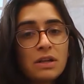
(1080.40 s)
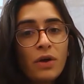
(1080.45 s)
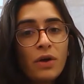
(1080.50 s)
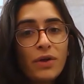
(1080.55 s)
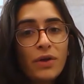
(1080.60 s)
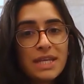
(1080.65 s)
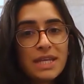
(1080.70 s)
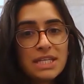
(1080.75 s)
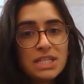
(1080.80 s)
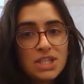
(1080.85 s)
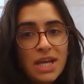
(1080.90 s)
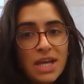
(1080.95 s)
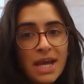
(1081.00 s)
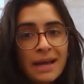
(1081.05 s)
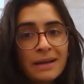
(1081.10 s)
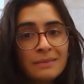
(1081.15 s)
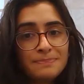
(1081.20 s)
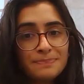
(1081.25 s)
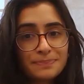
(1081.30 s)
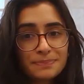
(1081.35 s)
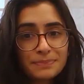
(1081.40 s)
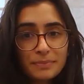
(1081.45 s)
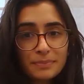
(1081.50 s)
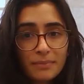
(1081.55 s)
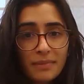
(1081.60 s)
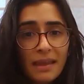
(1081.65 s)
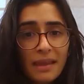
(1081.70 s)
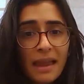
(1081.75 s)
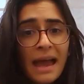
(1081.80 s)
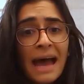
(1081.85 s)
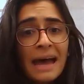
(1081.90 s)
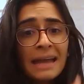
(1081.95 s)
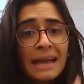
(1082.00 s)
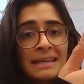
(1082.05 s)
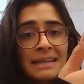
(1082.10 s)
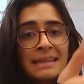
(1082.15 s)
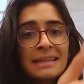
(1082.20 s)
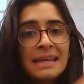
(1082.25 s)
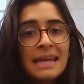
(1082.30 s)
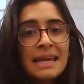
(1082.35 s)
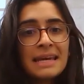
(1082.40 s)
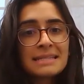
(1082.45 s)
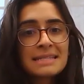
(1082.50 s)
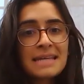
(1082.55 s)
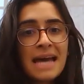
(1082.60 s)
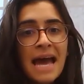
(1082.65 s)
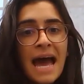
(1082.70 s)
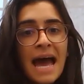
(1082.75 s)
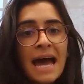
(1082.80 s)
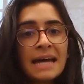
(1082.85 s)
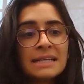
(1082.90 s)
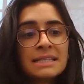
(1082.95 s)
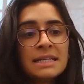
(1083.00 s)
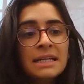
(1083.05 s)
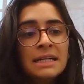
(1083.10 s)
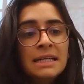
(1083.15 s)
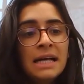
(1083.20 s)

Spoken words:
a lot this year and in the years ahead